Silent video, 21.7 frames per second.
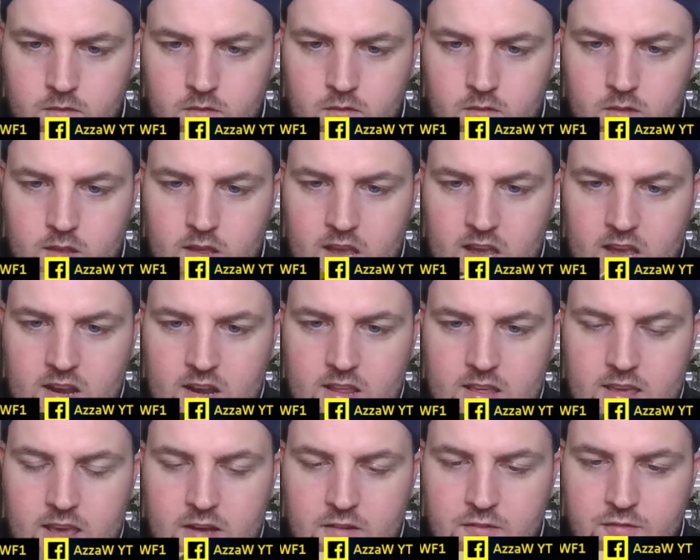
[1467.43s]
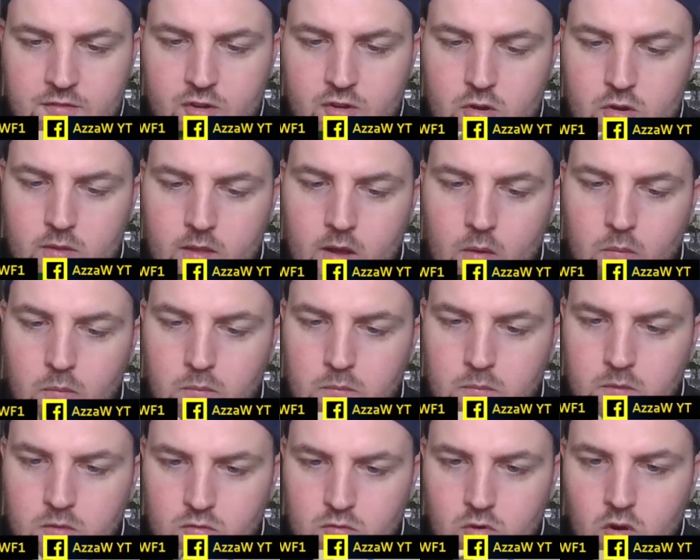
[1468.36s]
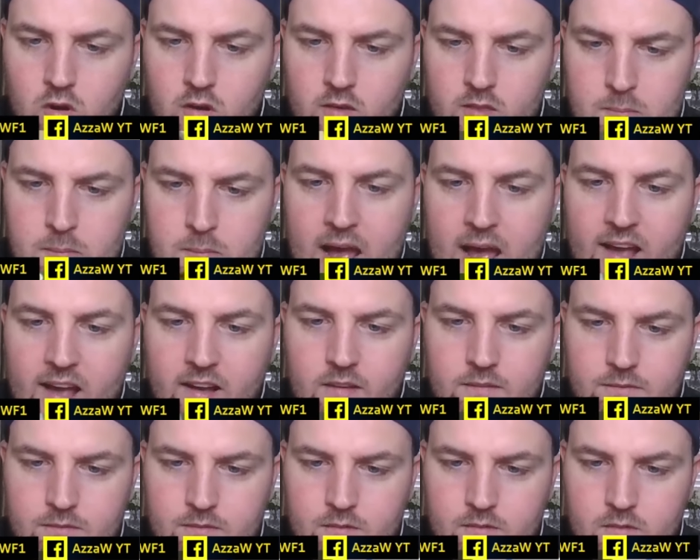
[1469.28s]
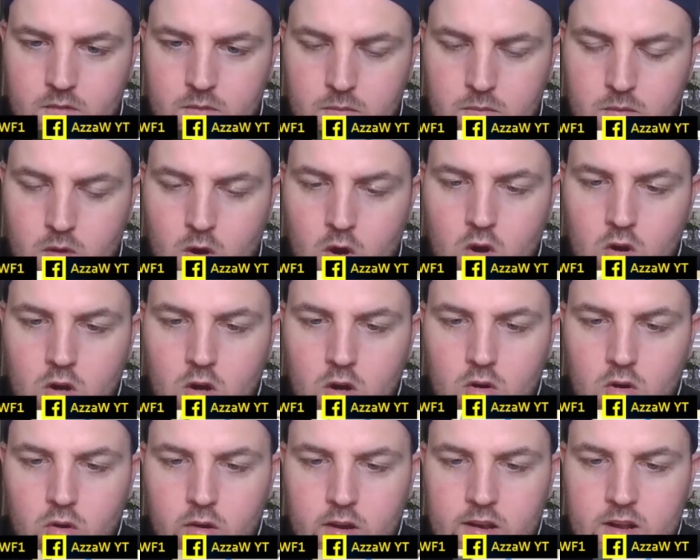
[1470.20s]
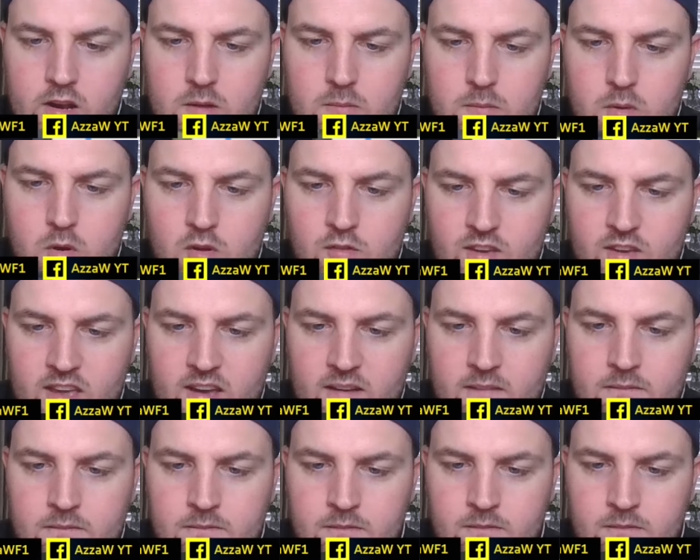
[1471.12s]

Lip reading: Can he get through though? He's right on the back. Ocon looking at a move here.